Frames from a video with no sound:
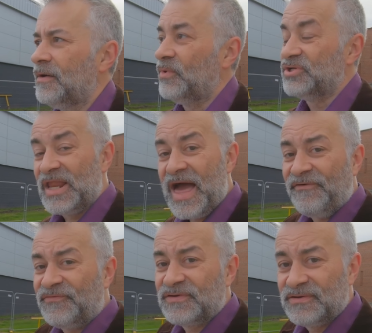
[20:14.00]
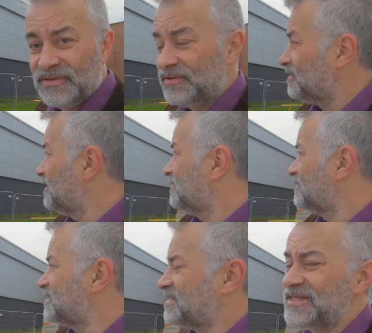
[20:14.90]
Which left
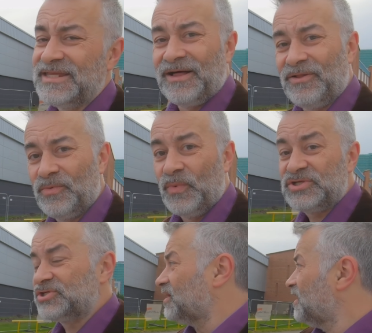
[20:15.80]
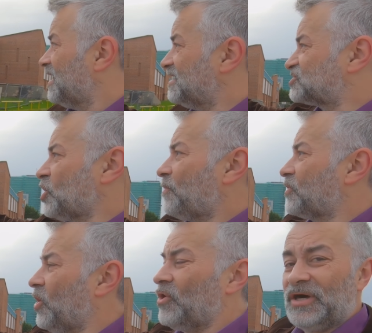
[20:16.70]
the citadel, which its
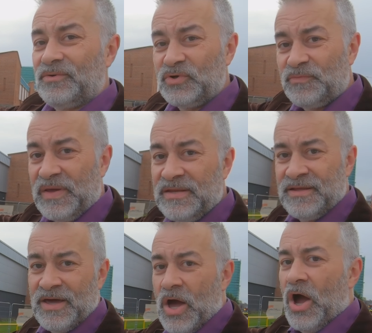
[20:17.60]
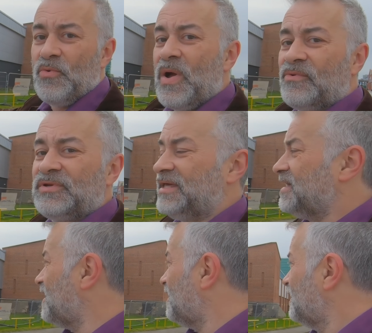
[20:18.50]
top corner would have been around
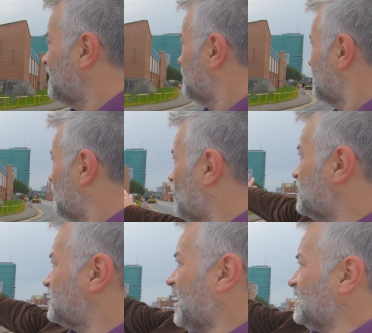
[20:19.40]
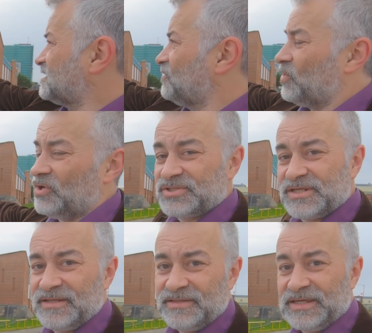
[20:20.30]
here, where the castle
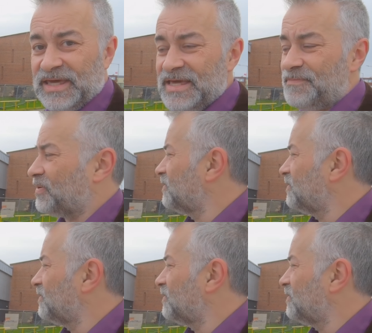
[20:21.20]
was, the keep.